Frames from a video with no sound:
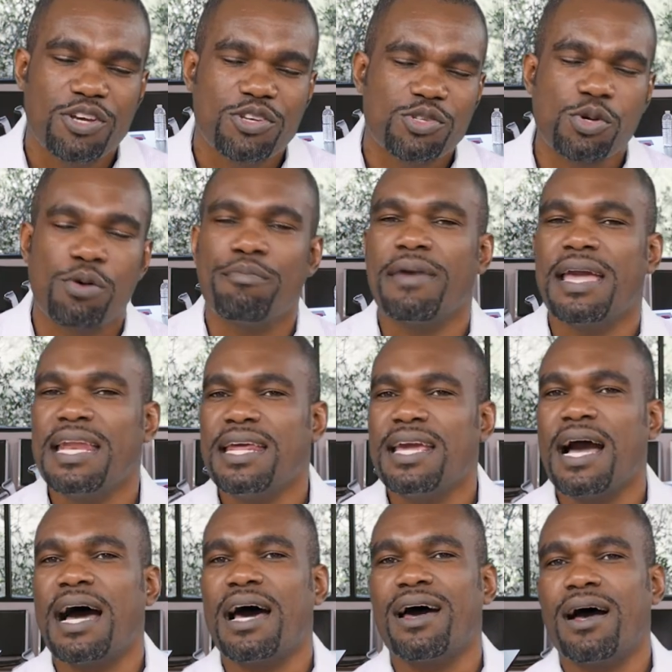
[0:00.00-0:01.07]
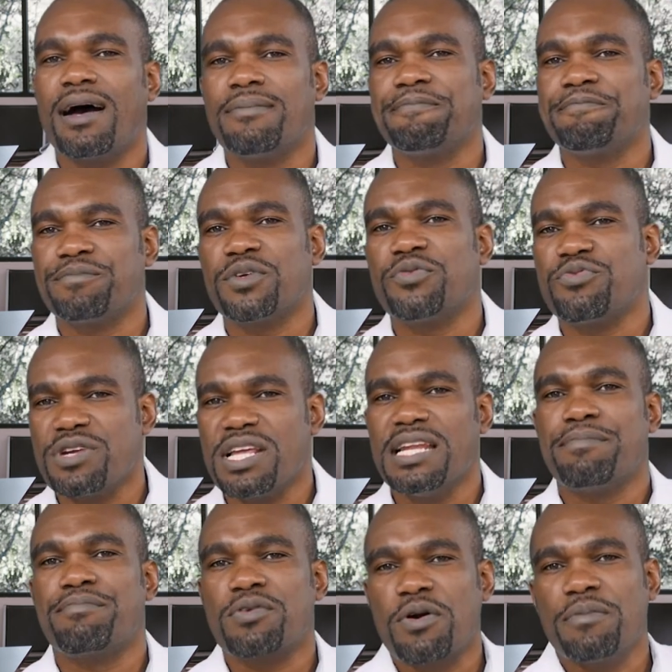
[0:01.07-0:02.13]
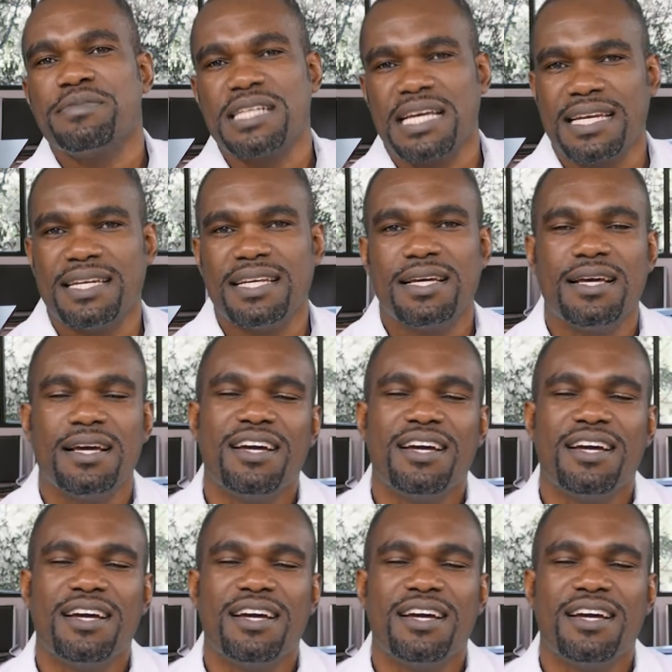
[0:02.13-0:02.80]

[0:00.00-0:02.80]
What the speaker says: So many are really prompted